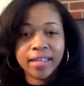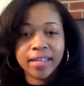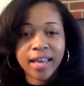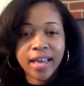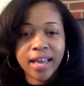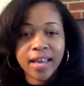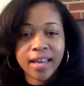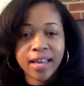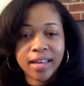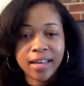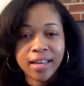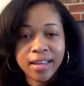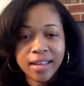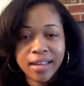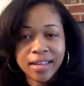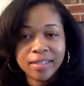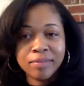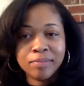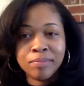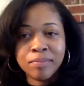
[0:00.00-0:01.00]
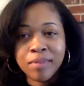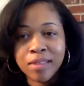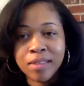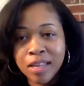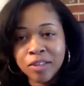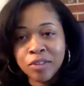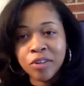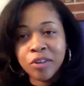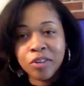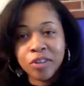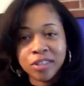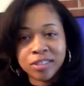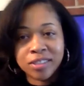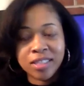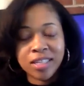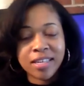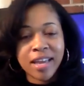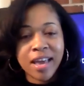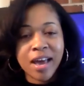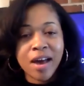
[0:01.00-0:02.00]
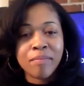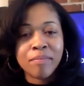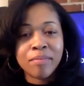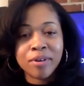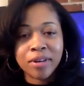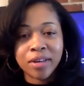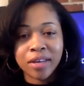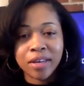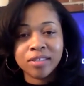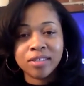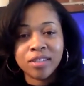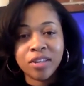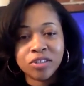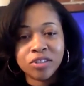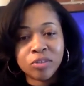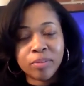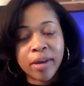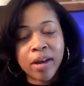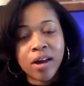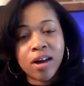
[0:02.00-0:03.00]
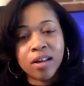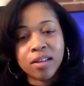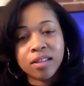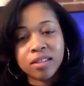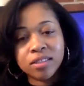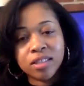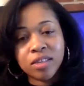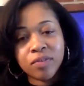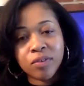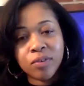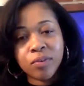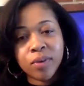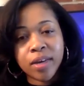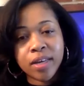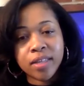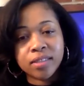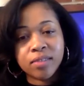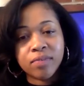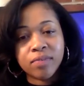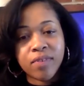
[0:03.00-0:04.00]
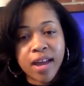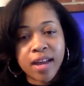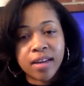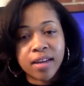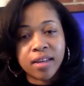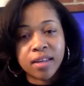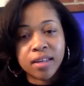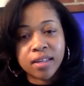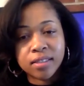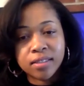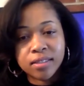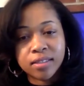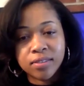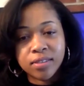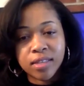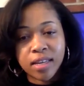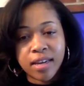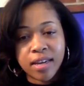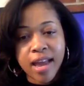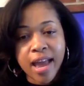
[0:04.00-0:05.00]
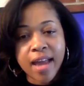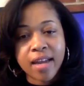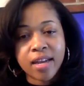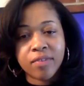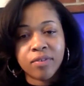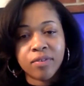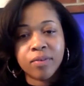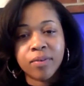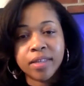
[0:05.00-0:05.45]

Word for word: That, that you know your sit down book and told you about all these different ways to finance. You said nine different.